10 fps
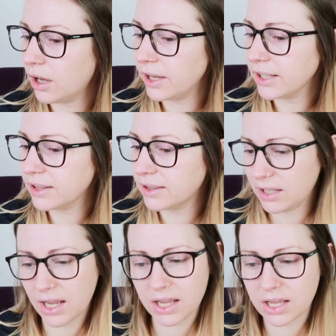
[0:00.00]
I
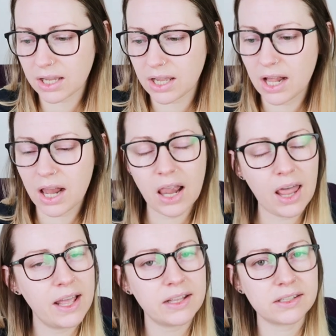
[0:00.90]
think
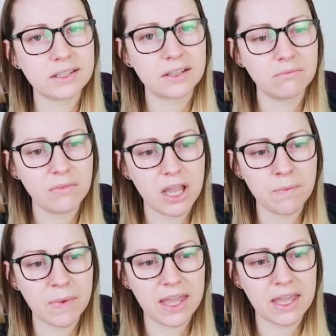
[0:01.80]
let's
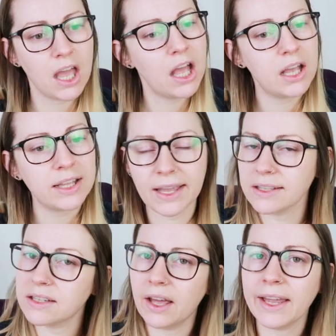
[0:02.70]
maybe
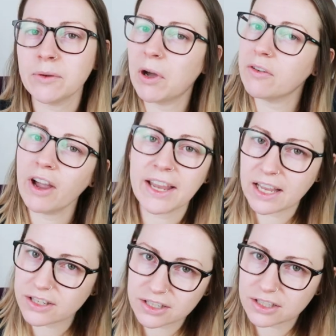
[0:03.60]
get started by
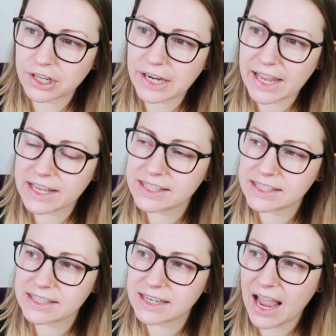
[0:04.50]
writing a to-do
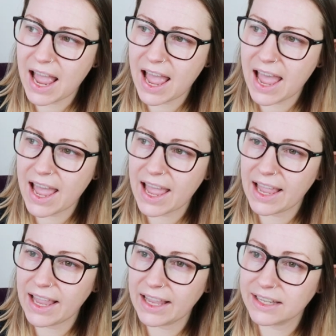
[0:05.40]
list,
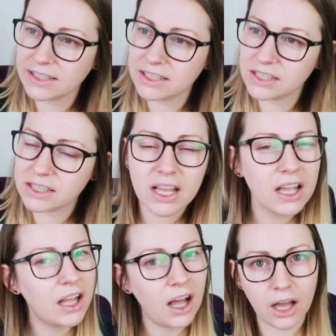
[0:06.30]
and
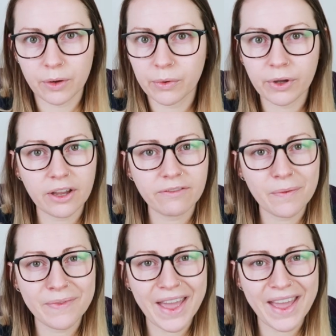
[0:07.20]
I will go
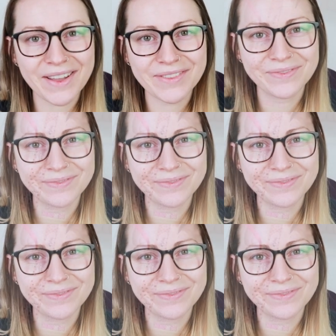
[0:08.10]
from there.